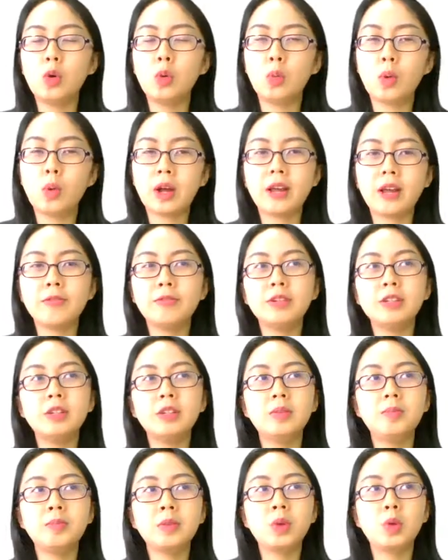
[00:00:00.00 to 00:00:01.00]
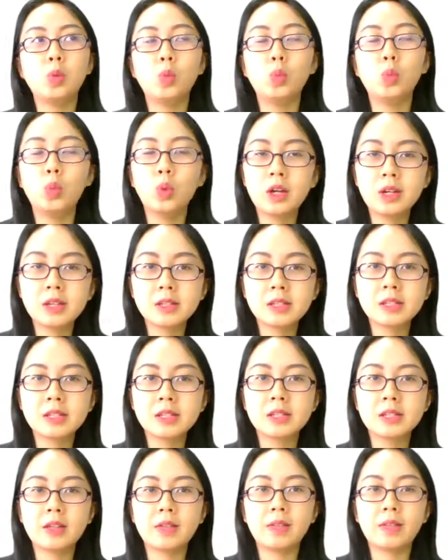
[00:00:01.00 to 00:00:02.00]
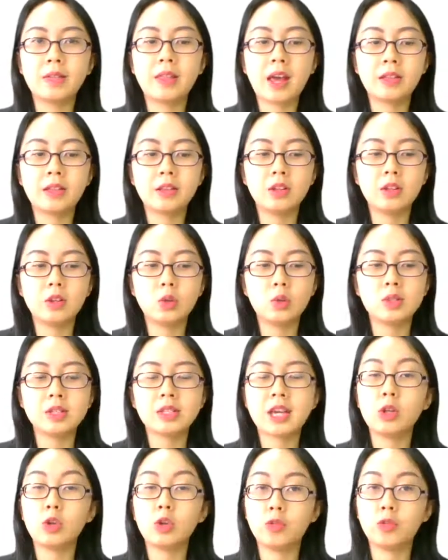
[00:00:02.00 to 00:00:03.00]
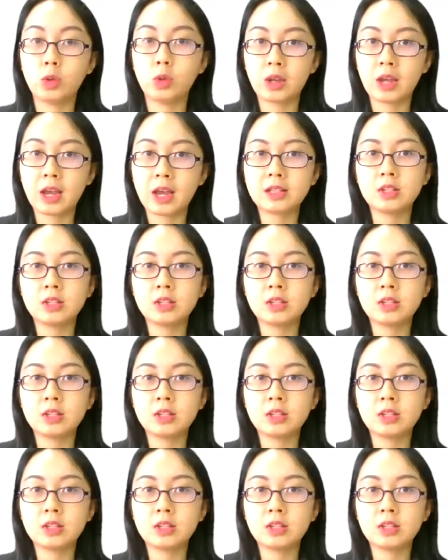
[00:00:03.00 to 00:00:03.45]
Whatever words that you scared you forget,